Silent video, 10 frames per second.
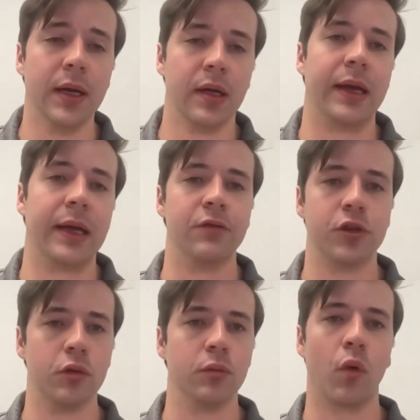that gives
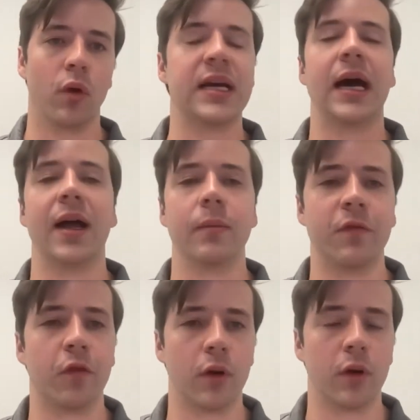you more time
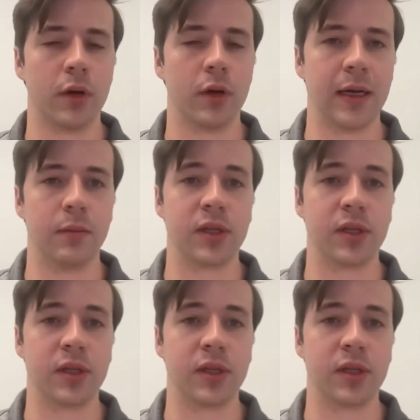for um,